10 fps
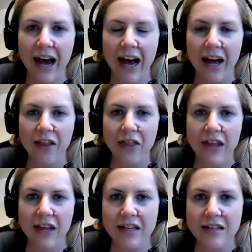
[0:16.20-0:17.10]
Uh,
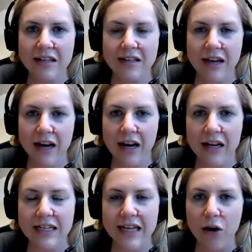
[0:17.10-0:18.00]
this
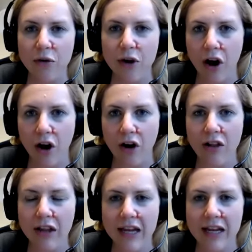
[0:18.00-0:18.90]
uh, town
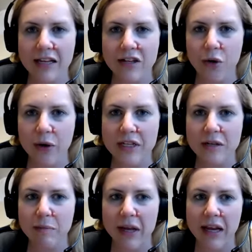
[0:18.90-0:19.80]
hall is going to
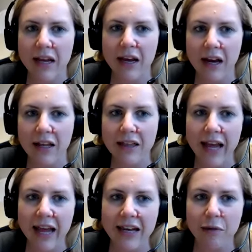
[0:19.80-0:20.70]
be uh,
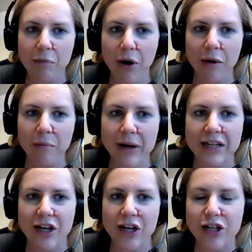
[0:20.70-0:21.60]
led in part by
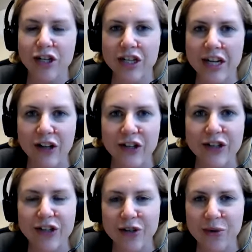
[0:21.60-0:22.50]
Dr. Janelle
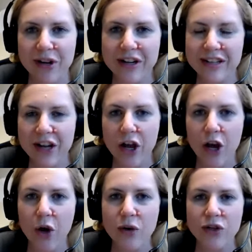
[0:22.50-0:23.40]
Stewart,
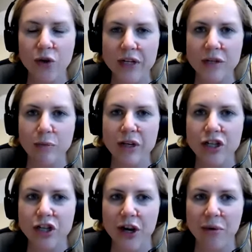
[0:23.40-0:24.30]
who's going to be
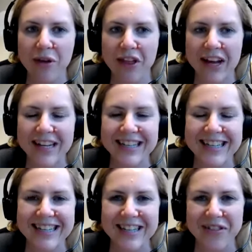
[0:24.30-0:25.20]
sharing with us
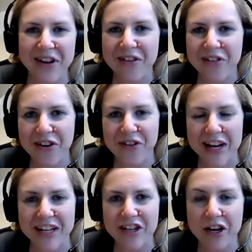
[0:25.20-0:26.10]
some
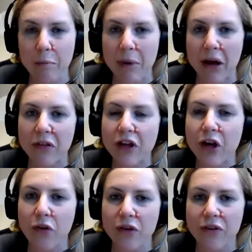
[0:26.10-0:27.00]
information about the
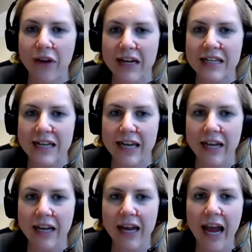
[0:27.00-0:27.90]
COVID
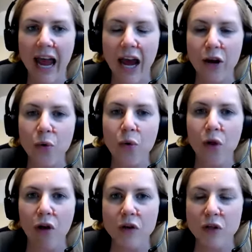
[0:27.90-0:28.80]
vaccine and who will
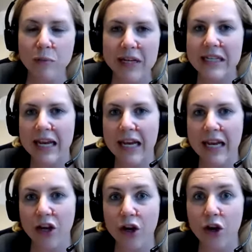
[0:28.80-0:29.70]
also be
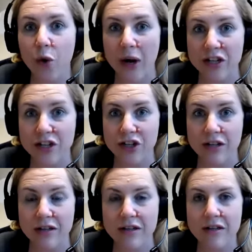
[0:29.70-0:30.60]
taking your
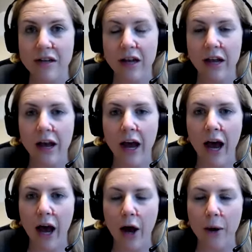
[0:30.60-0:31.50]
questions.
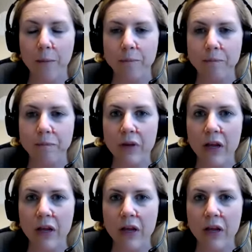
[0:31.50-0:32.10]
Um,